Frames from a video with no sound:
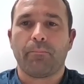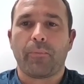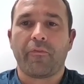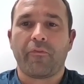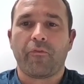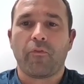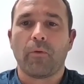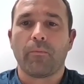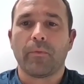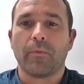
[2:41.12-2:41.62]

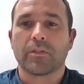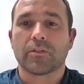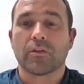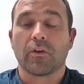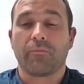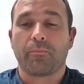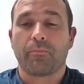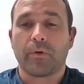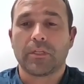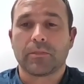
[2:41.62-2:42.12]
performance
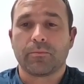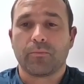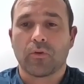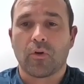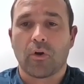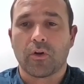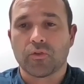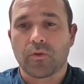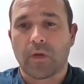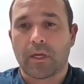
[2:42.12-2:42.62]
of principal
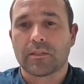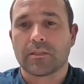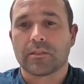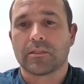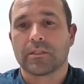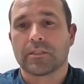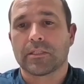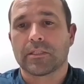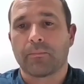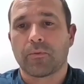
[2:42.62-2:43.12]

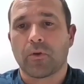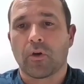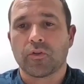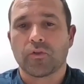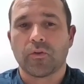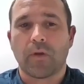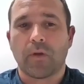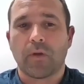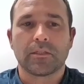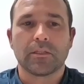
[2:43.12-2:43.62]
contractors and
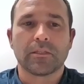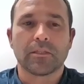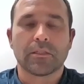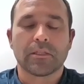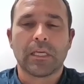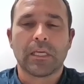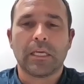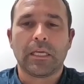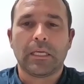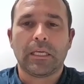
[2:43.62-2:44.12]

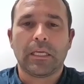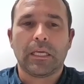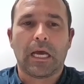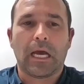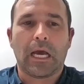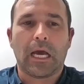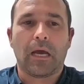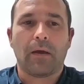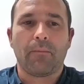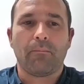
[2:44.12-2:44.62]
subcontractors.
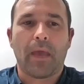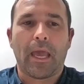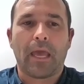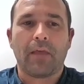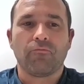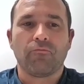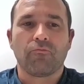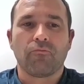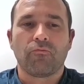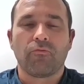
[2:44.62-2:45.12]

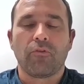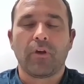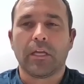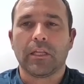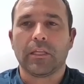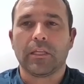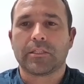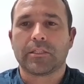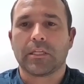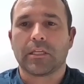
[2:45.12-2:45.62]
And
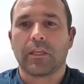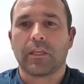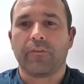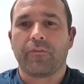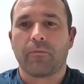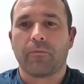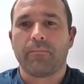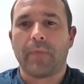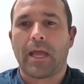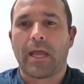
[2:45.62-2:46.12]
realistically
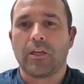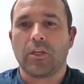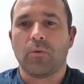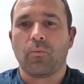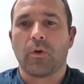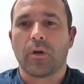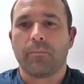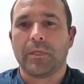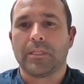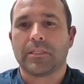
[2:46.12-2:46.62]
from that, you
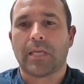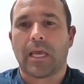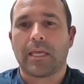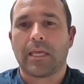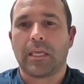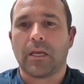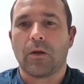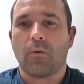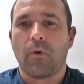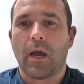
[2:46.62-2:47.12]
want to be
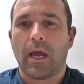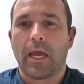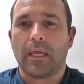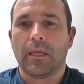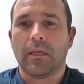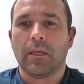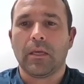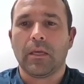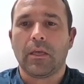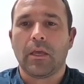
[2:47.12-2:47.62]
taking
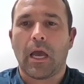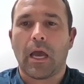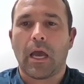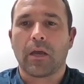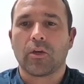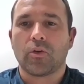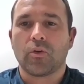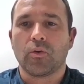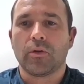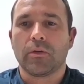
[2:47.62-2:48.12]
away
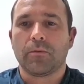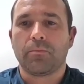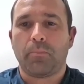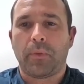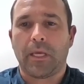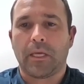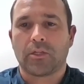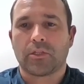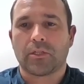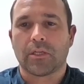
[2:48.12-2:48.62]
a good
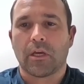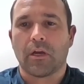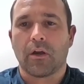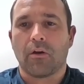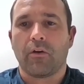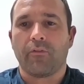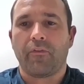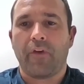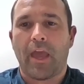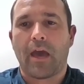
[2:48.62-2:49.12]
picture
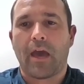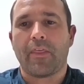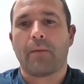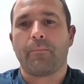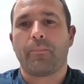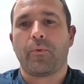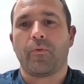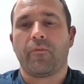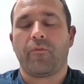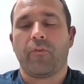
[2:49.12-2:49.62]
of how
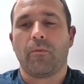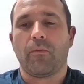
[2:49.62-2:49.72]
that